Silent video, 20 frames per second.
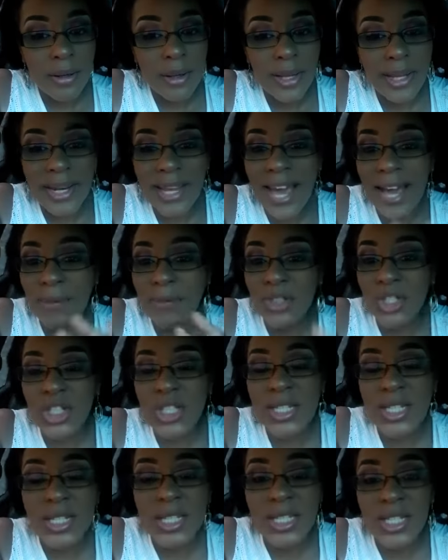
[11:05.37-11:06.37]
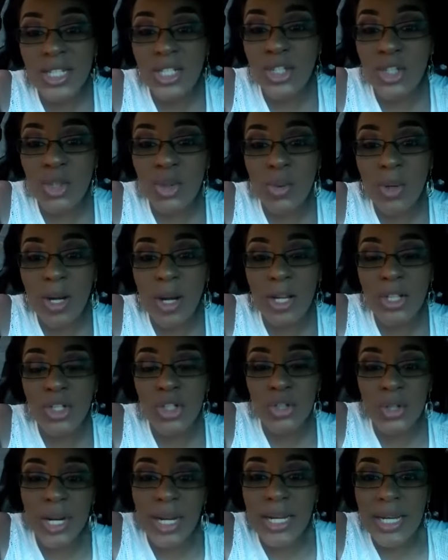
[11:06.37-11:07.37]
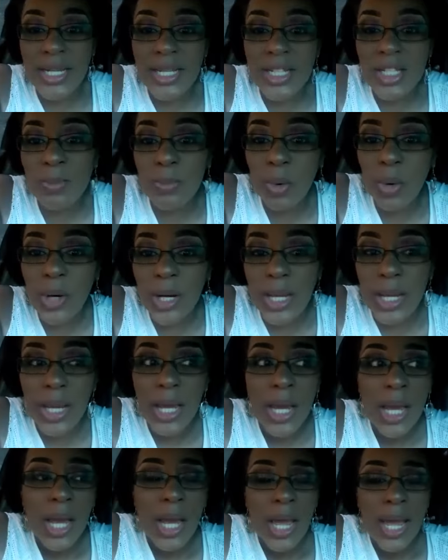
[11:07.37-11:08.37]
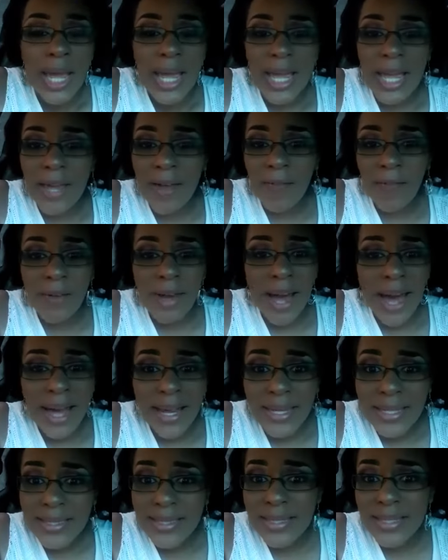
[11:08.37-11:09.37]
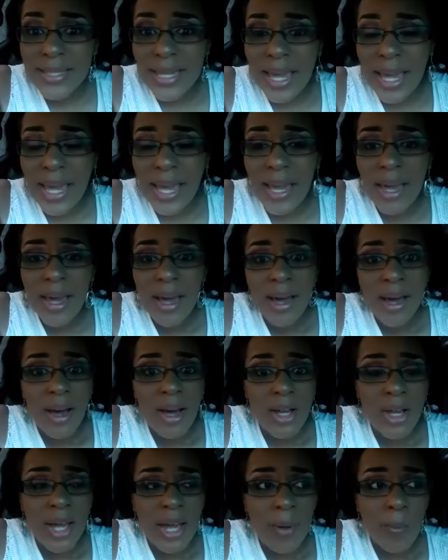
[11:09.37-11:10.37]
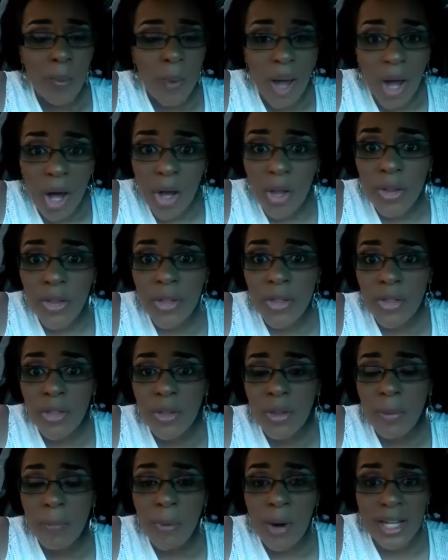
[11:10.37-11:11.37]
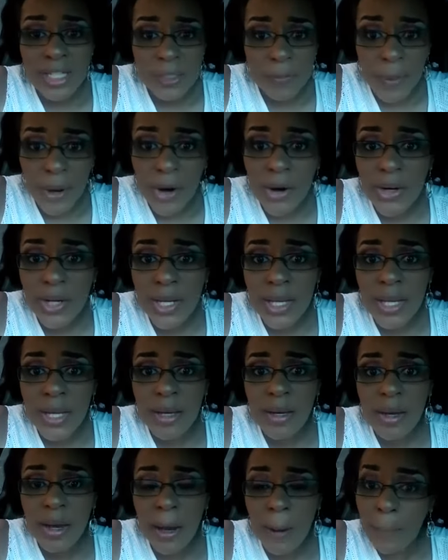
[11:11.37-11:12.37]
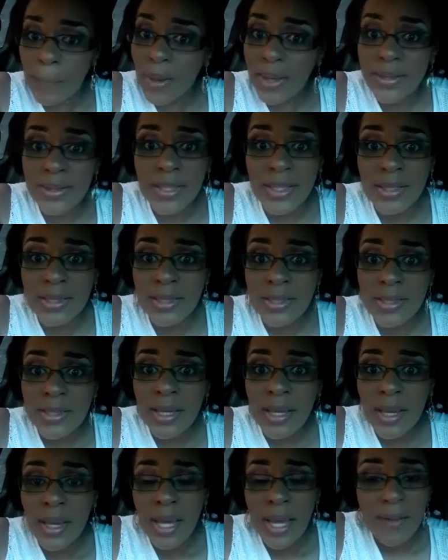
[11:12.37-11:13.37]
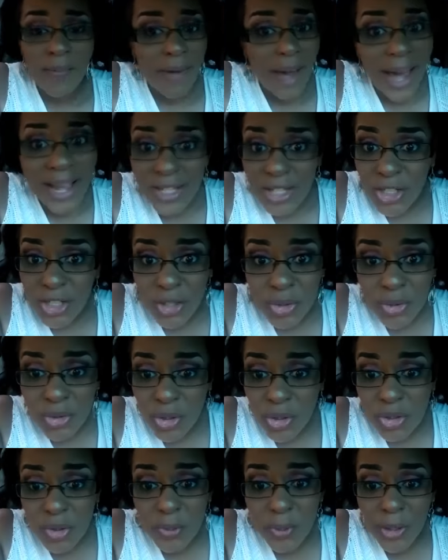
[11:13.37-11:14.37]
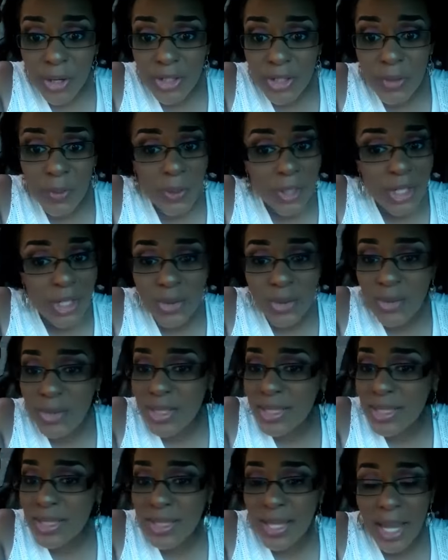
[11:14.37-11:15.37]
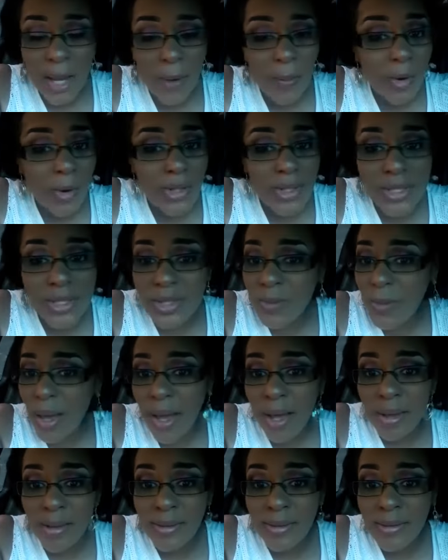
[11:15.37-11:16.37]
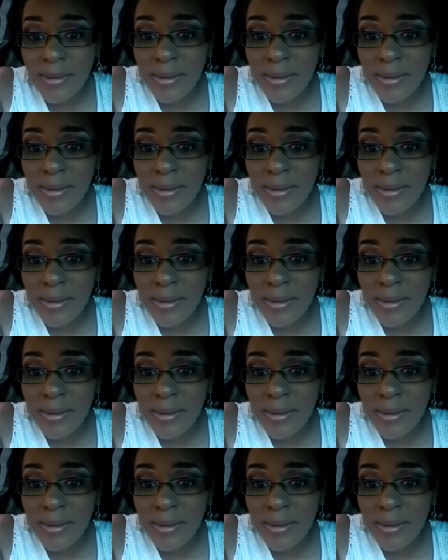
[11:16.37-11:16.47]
And I was just listening to a training this morning. If God can say wealth, prosperity, abundance, if God can use those words, we can use the same words as well.